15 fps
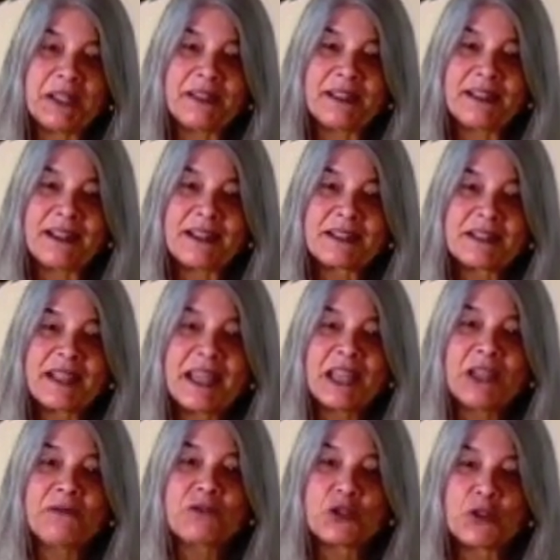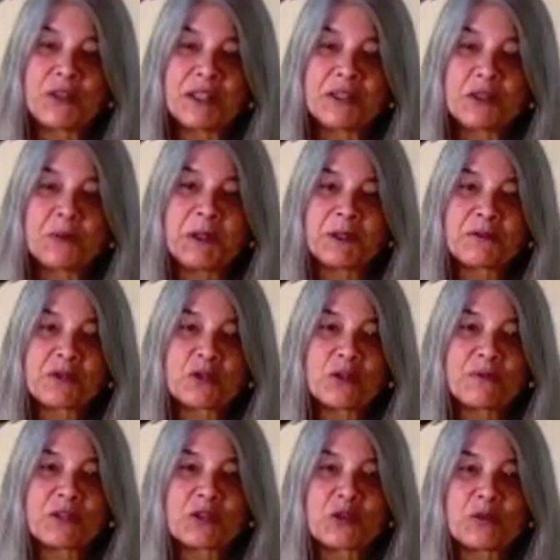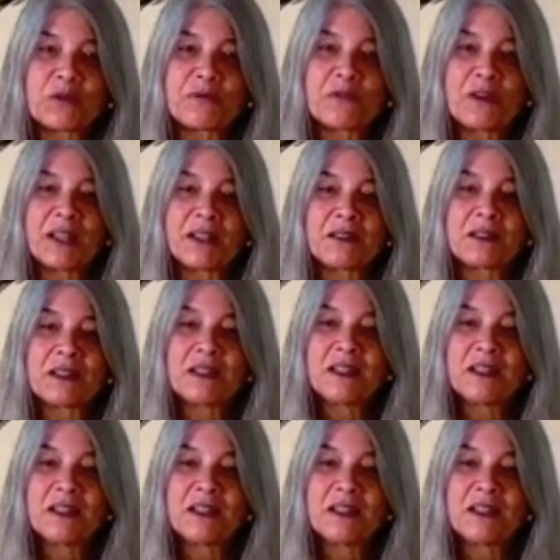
that as they have journeyed to be of service to a friend